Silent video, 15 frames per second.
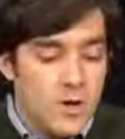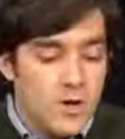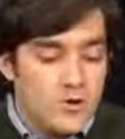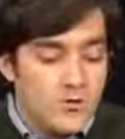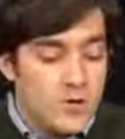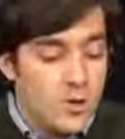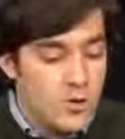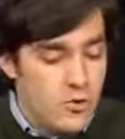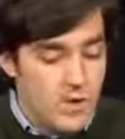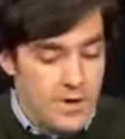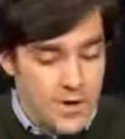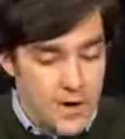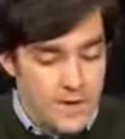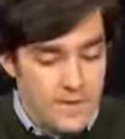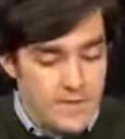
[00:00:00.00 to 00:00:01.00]
So
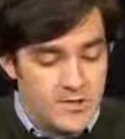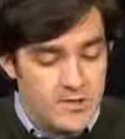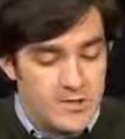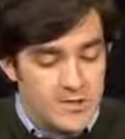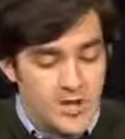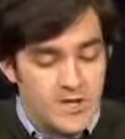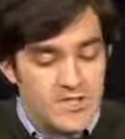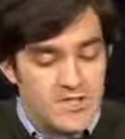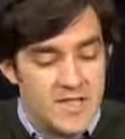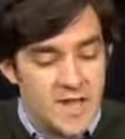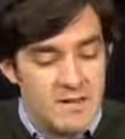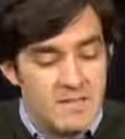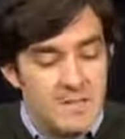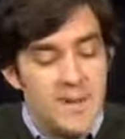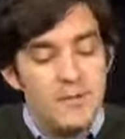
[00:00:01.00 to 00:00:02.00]
Anonymous suggests
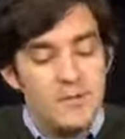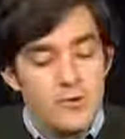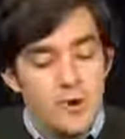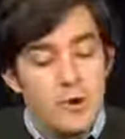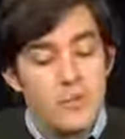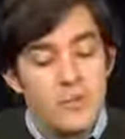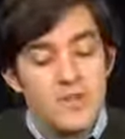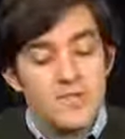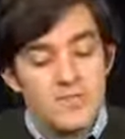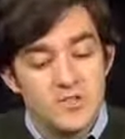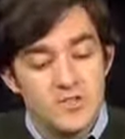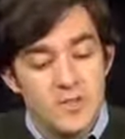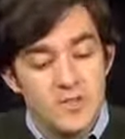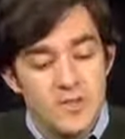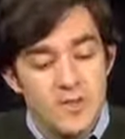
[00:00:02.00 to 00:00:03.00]
that maybe there are reasons
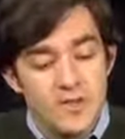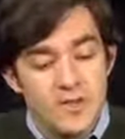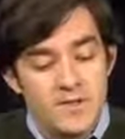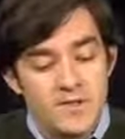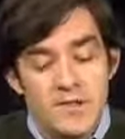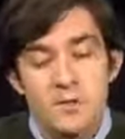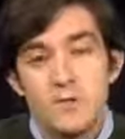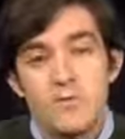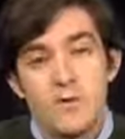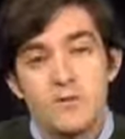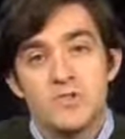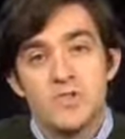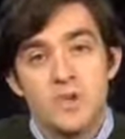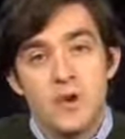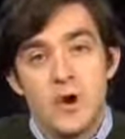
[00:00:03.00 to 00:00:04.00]
we think that secret
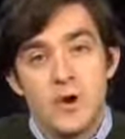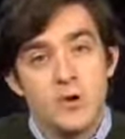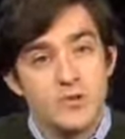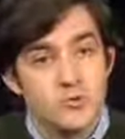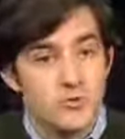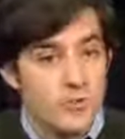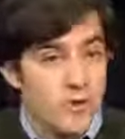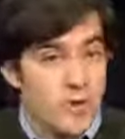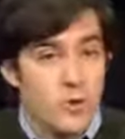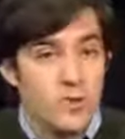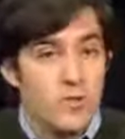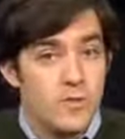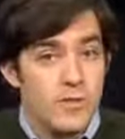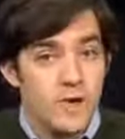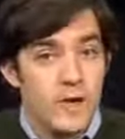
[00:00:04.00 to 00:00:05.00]
votes in Congress would be a
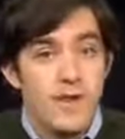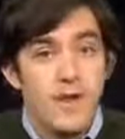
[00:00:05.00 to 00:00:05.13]
good thing.